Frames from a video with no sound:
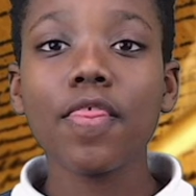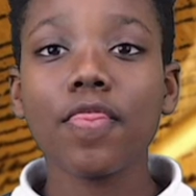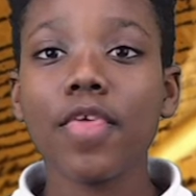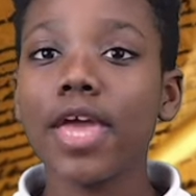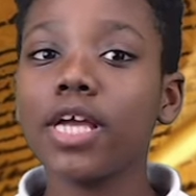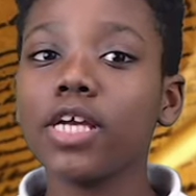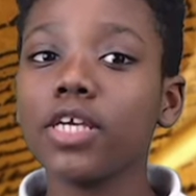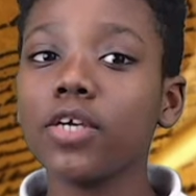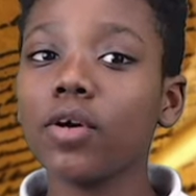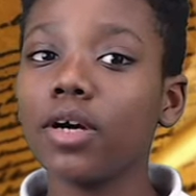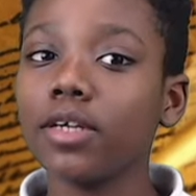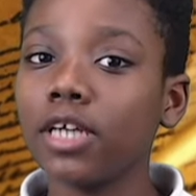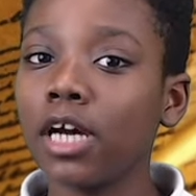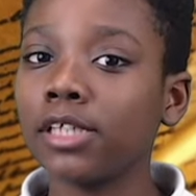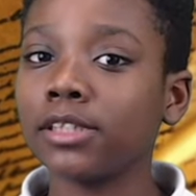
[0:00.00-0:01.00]
Thank you,
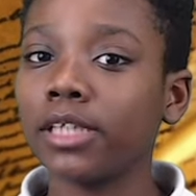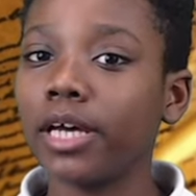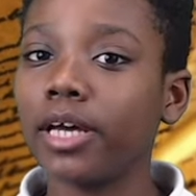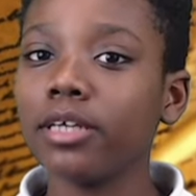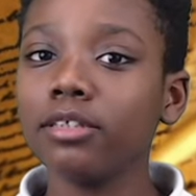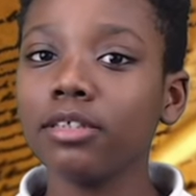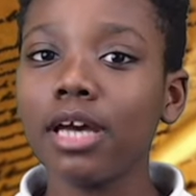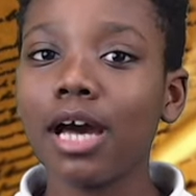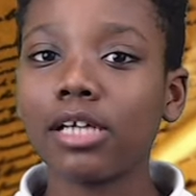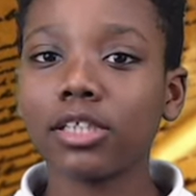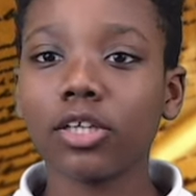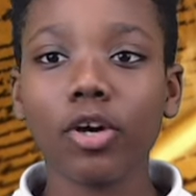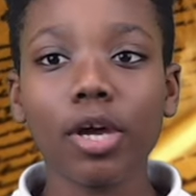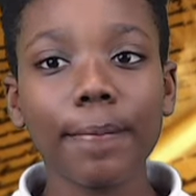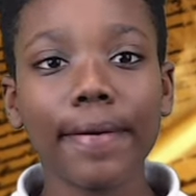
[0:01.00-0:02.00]
Hadassah. How's it
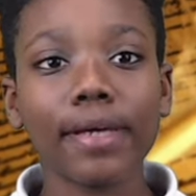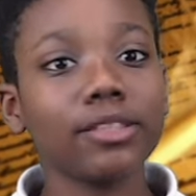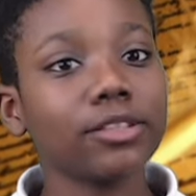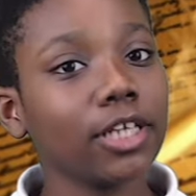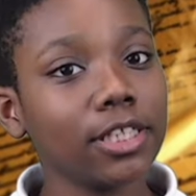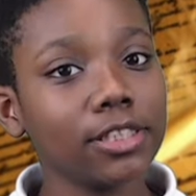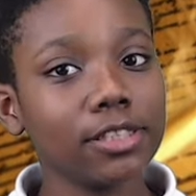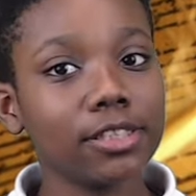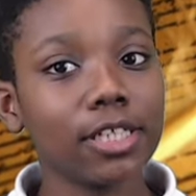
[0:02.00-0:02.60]
going, Patriots?